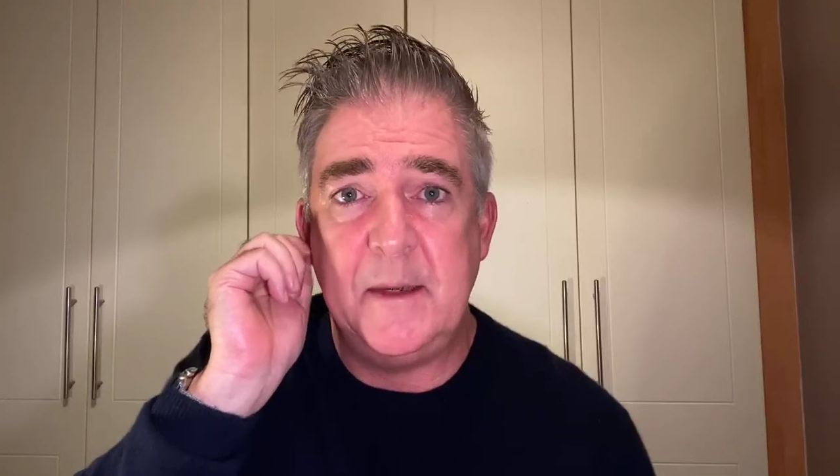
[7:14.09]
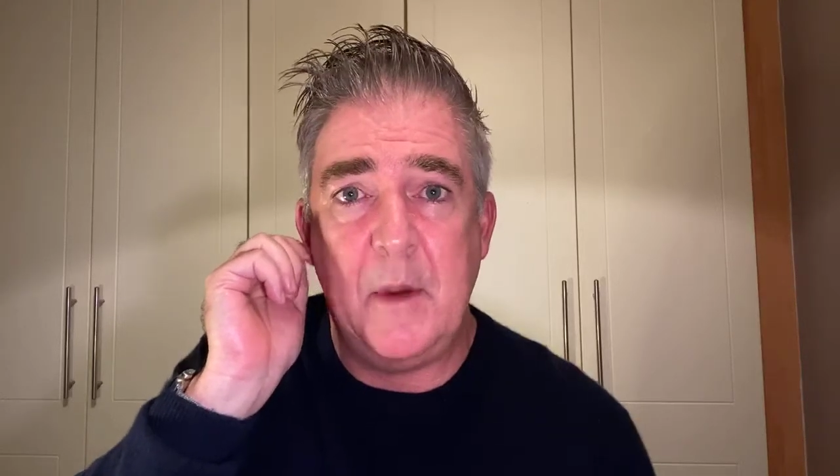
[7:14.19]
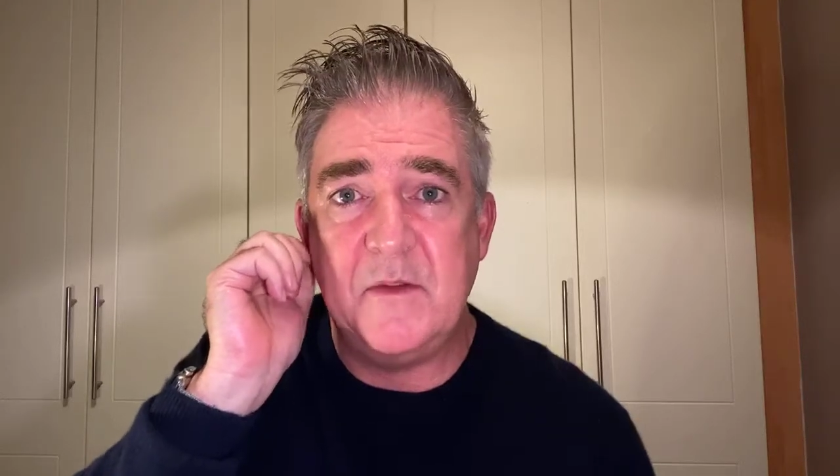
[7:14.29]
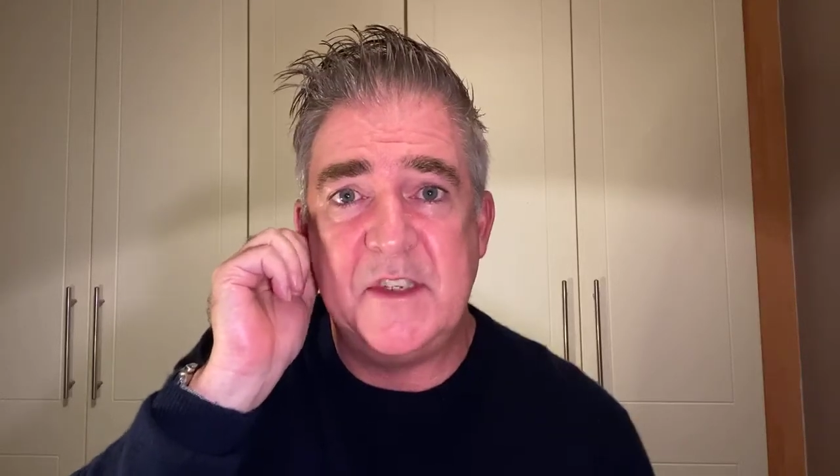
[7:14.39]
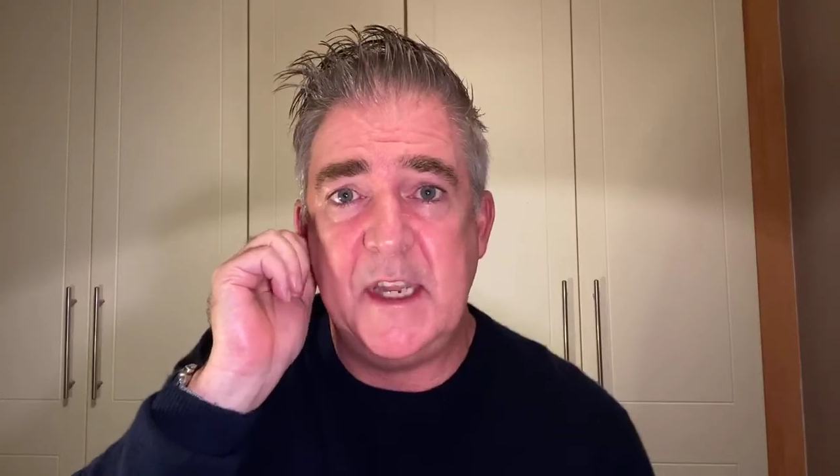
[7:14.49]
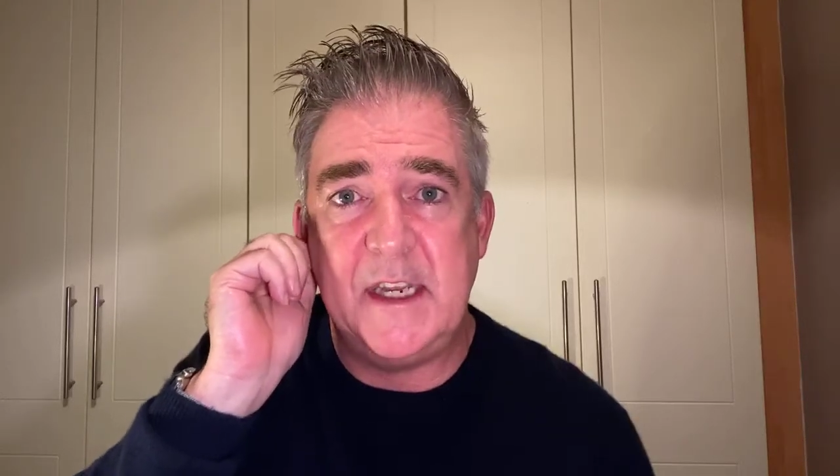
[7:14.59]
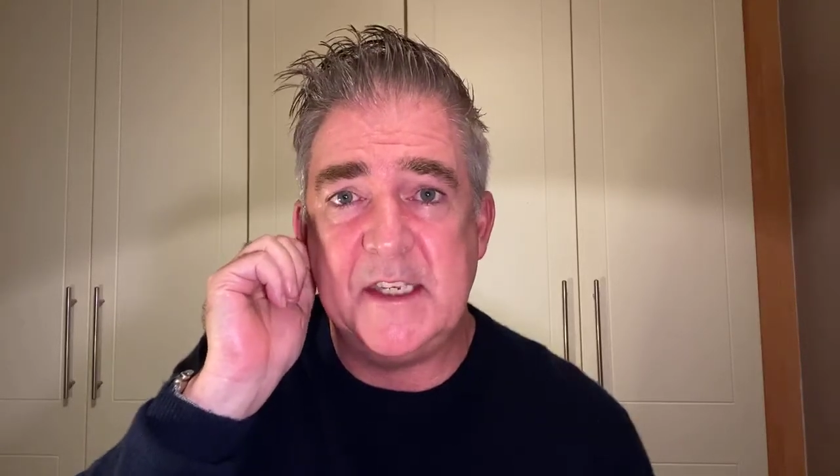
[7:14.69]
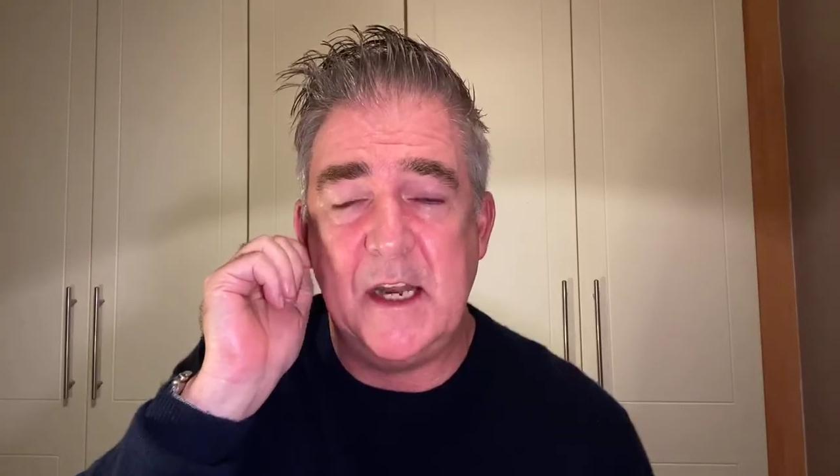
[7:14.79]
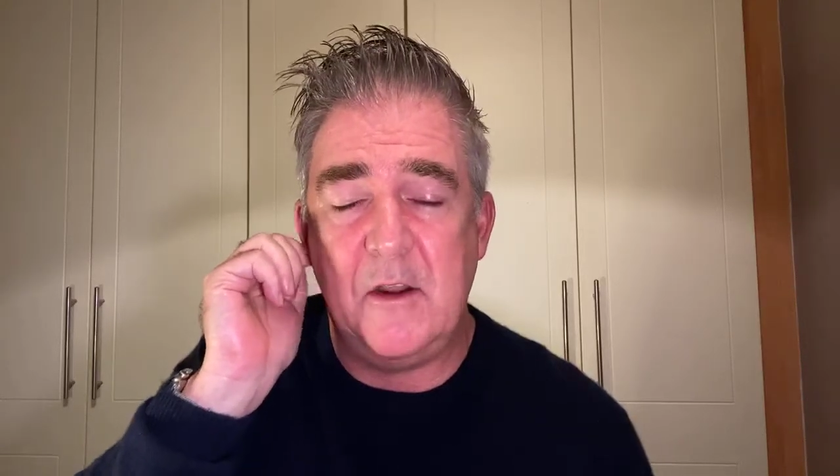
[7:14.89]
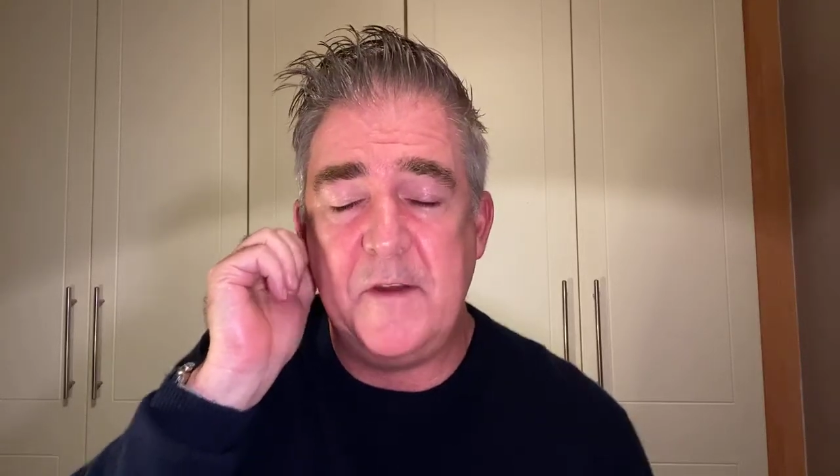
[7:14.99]
most
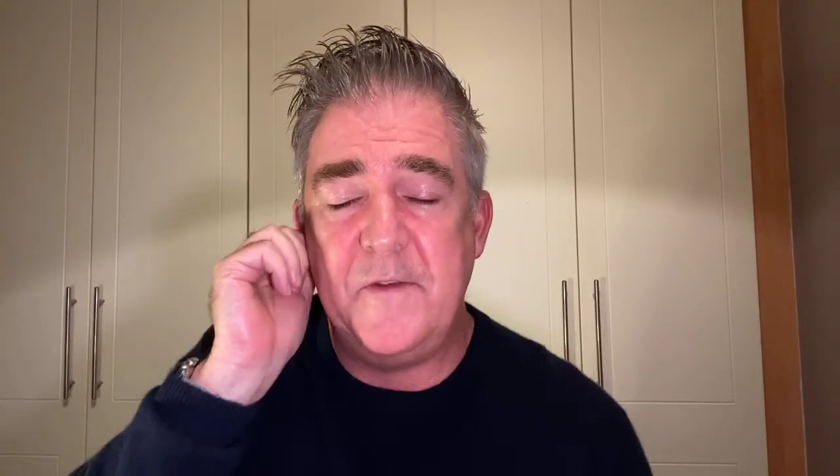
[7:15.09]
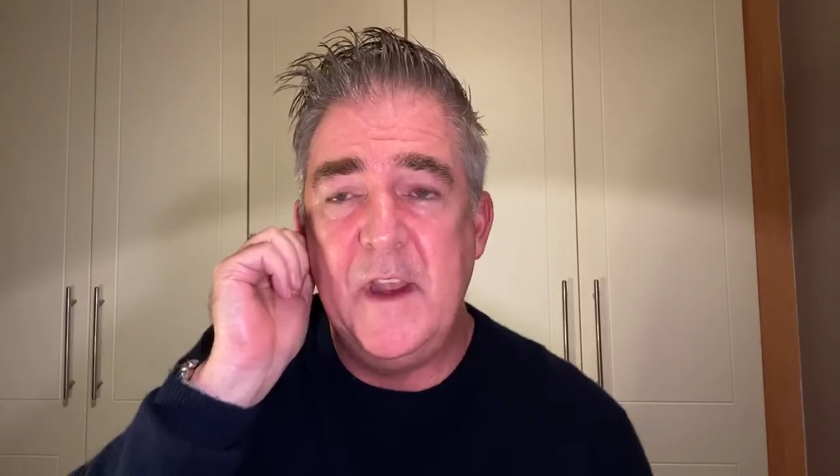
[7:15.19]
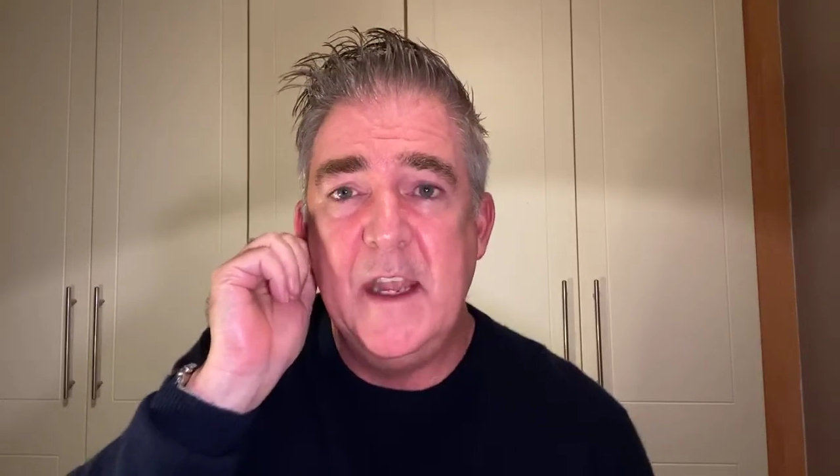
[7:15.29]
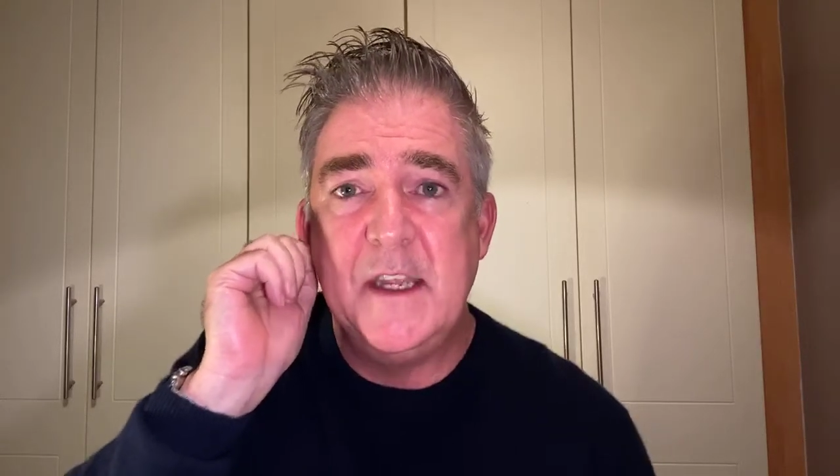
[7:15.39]
things in life.